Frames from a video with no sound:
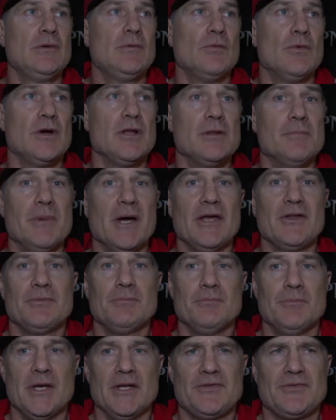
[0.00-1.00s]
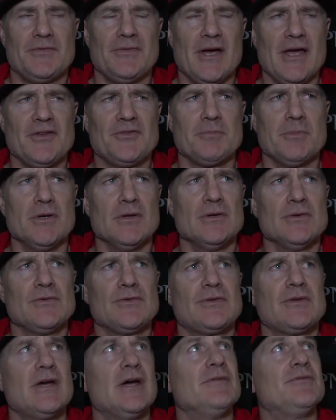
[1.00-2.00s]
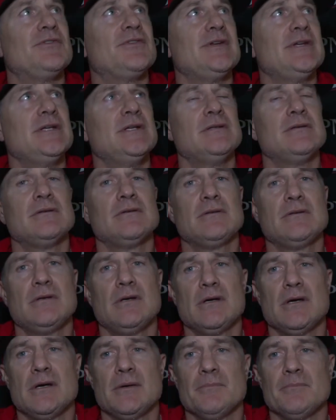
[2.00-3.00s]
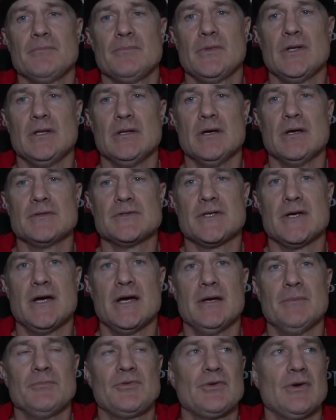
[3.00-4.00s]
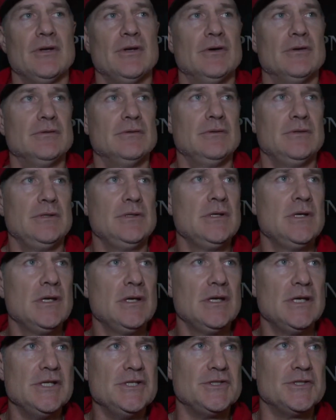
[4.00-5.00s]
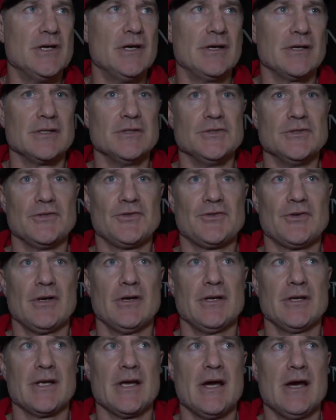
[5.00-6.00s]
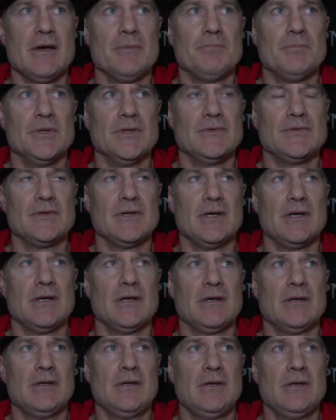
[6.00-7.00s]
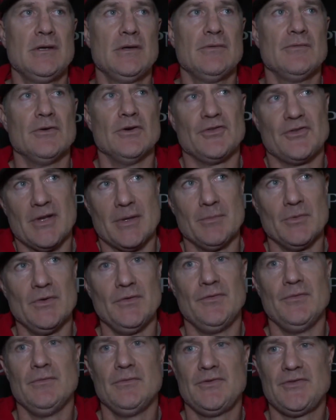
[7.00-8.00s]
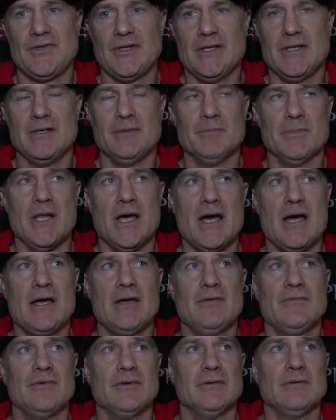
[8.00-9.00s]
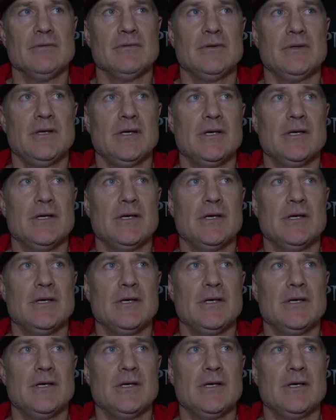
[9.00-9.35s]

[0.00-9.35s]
One of the best fastballs I've seen in a long time. So I know he's young and just starting out, but first time we've seen him live, and